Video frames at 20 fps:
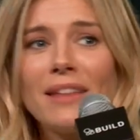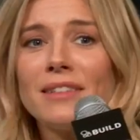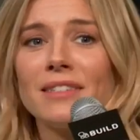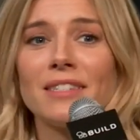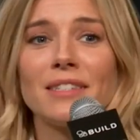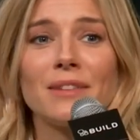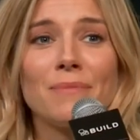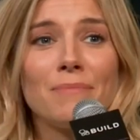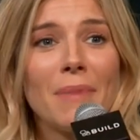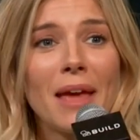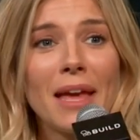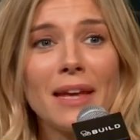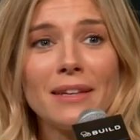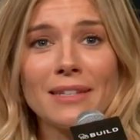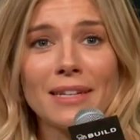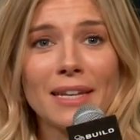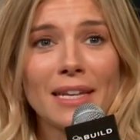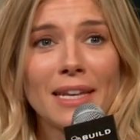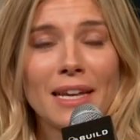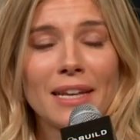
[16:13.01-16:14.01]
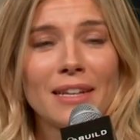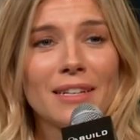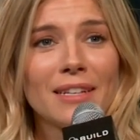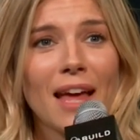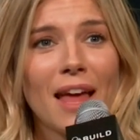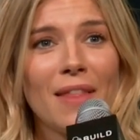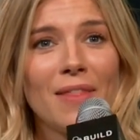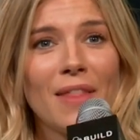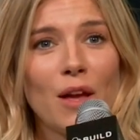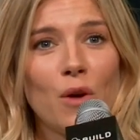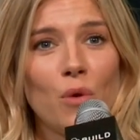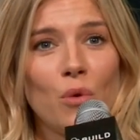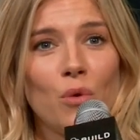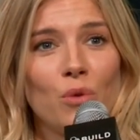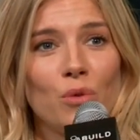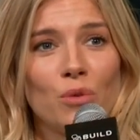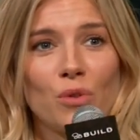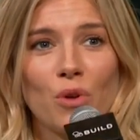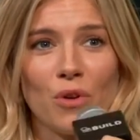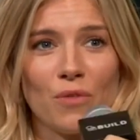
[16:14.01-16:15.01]
Pattinson's amazing in it, and they
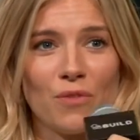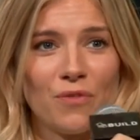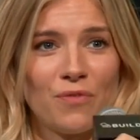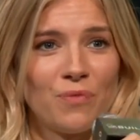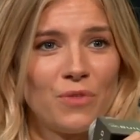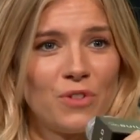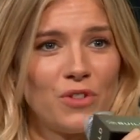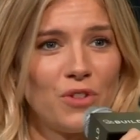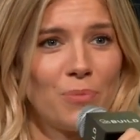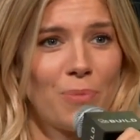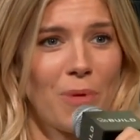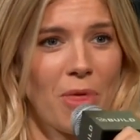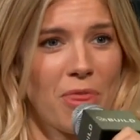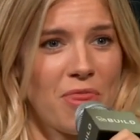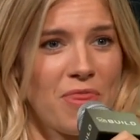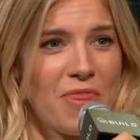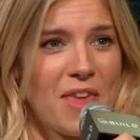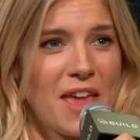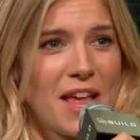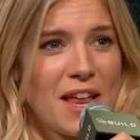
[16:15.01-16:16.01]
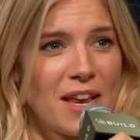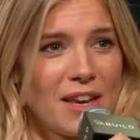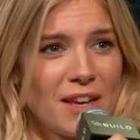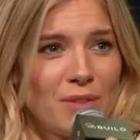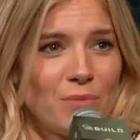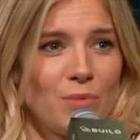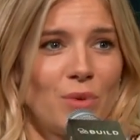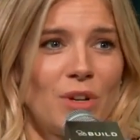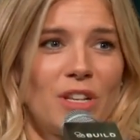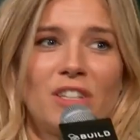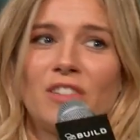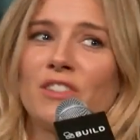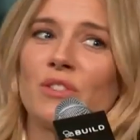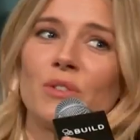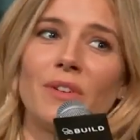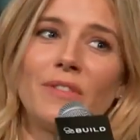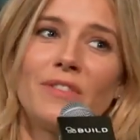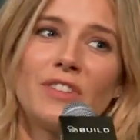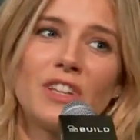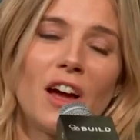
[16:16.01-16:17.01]
all got super thin and were
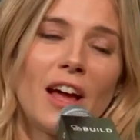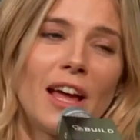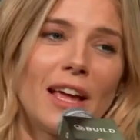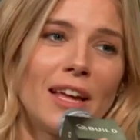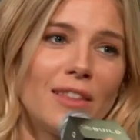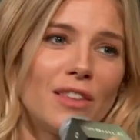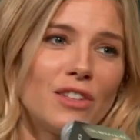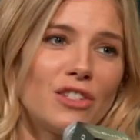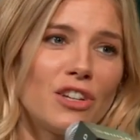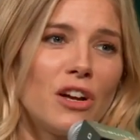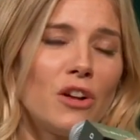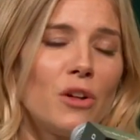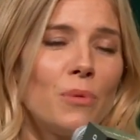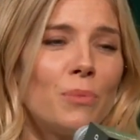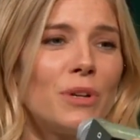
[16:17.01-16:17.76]
sort of dying in the jungle.